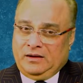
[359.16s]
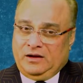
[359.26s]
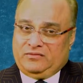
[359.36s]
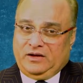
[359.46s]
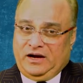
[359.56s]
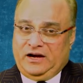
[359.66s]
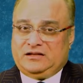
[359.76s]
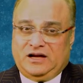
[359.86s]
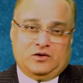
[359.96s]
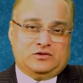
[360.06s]
if the
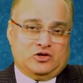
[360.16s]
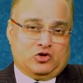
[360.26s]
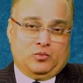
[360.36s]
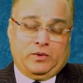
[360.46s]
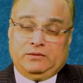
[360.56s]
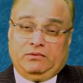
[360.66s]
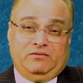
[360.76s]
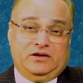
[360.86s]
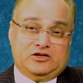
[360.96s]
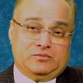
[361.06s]
8th house is occupied by
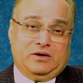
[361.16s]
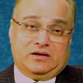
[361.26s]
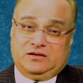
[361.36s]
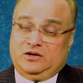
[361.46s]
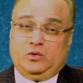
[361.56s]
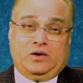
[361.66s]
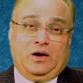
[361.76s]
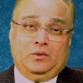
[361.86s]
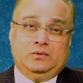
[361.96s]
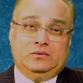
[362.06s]
Venus, Mercury or
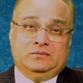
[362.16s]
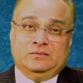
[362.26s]
Rahu,